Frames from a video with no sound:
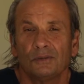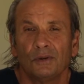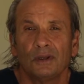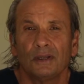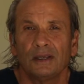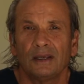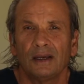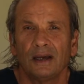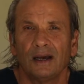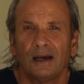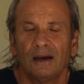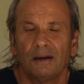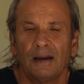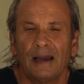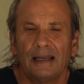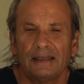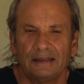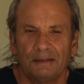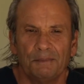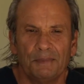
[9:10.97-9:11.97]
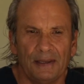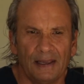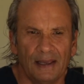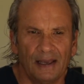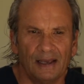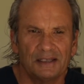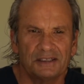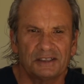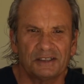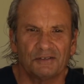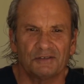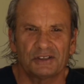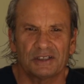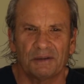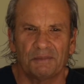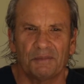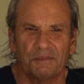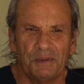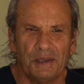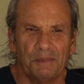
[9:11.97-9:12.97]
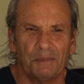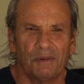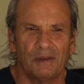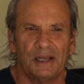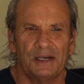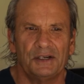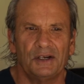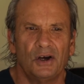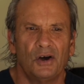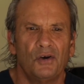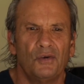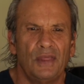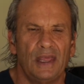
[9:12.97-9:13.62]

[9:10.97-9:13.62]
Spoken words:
really at the behest of some people I know.